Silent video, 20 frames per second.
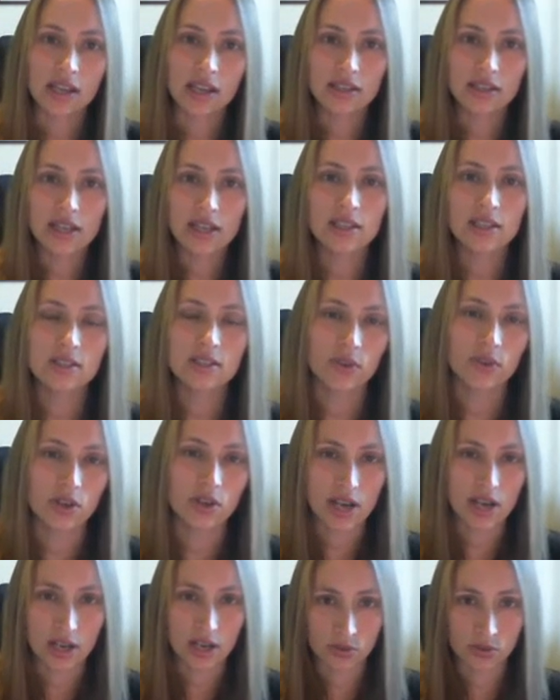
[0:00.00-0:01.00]
techniques
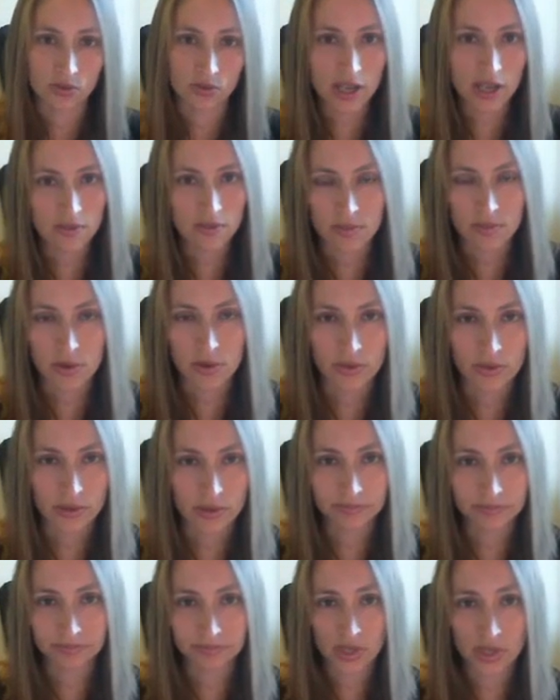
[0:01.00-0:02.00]
for natural vein
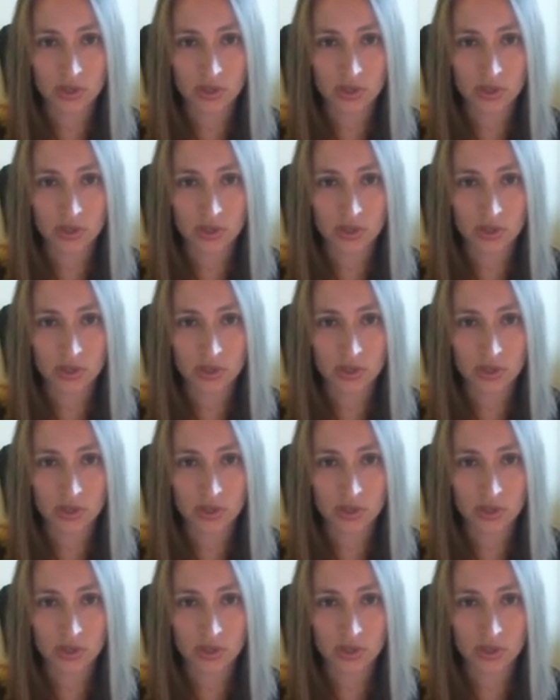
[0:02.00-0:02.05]
removal.